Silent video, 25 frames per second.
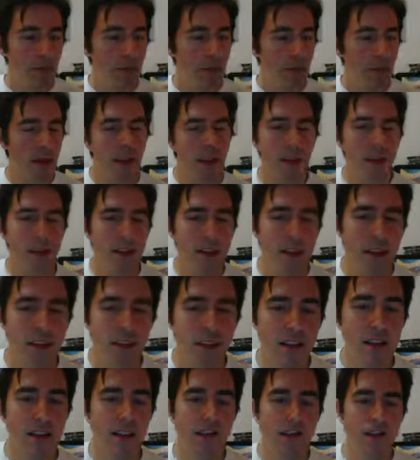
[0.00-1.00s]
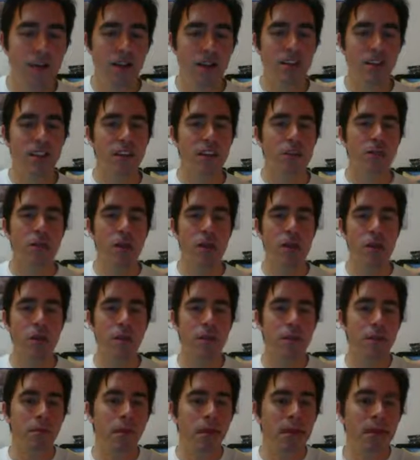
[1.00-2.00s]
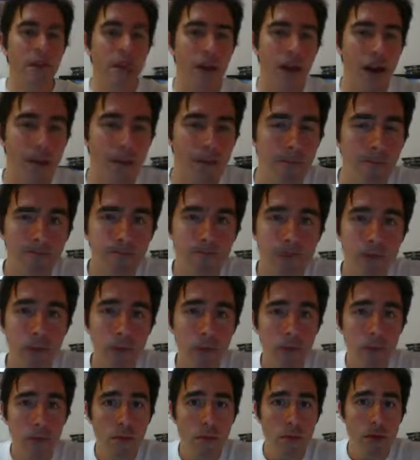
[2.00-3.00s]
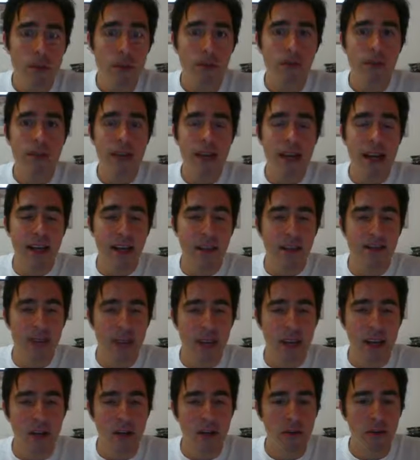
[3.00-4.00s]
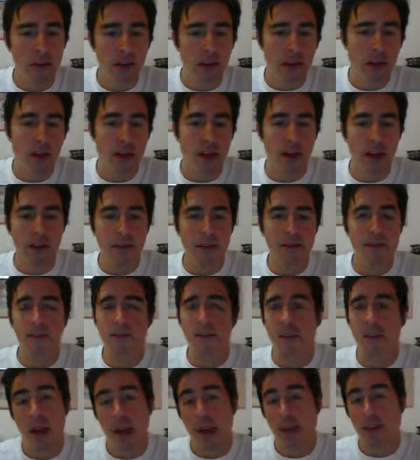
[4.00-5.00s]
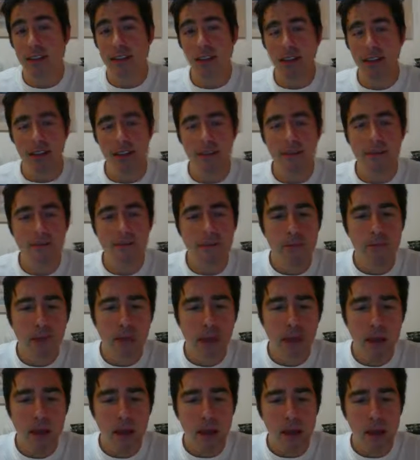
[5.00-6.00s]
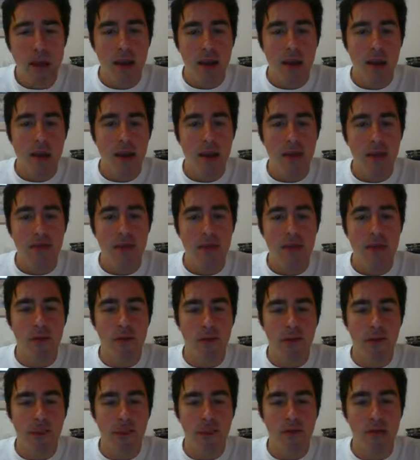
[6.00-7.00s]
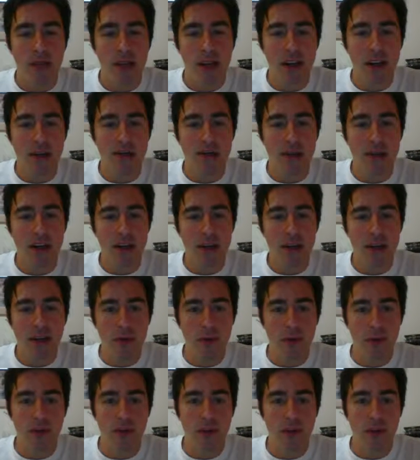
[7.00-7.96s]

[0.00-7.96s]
The idea is that if he wants to give me an open b file to attack his weak queen side, I'll take it. If he wants to give me an extra c pawn to